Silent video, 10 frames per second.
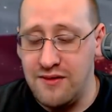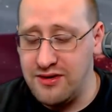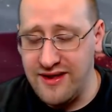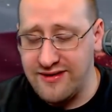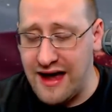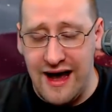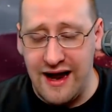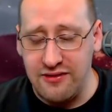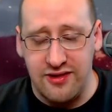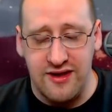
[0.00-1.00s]
But this guy, I
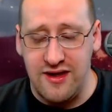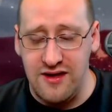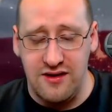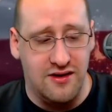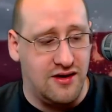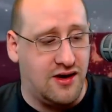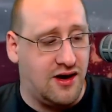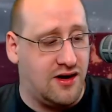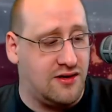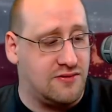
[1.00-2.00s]
don't think he
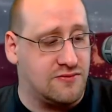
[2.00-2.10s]
uh,